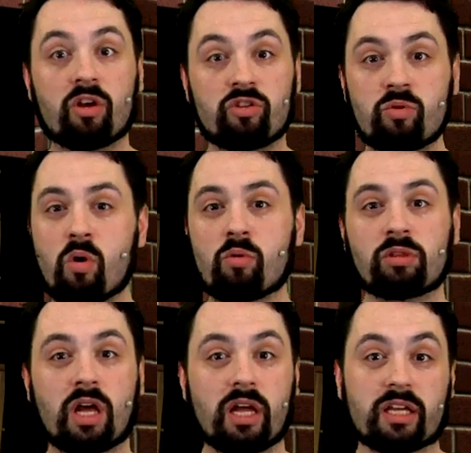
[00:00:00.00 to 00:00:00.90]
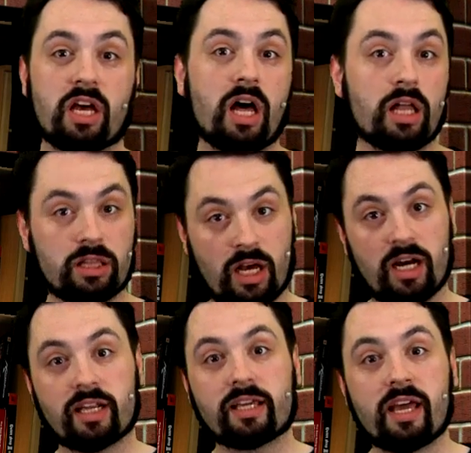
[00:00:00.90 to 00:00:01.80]
you own like a
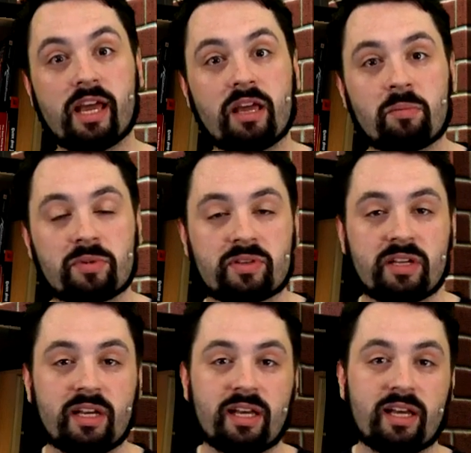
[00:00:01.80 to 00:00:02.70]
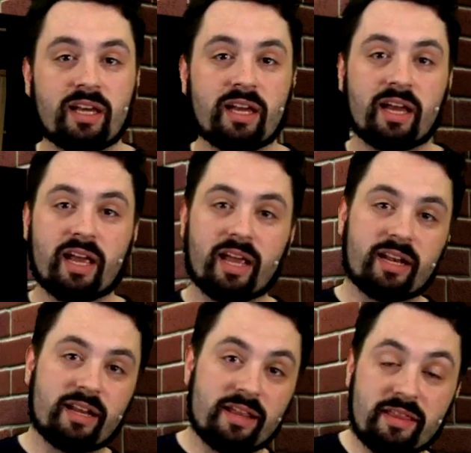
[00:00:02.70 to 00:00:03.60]
lot of games.
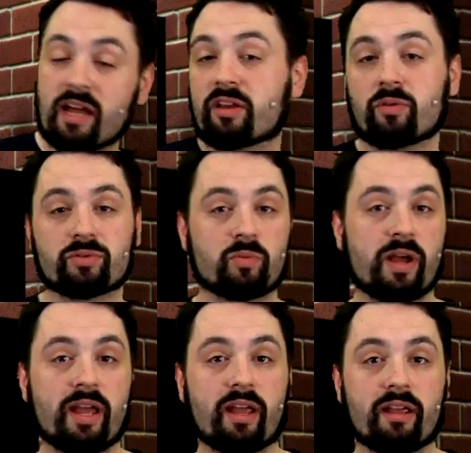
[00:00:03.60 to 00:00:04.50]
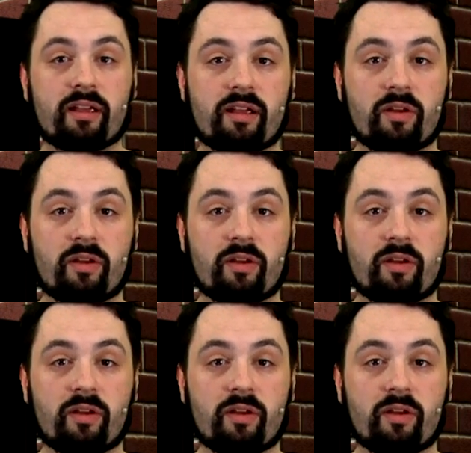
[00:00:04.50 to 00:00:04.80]
And that goes away.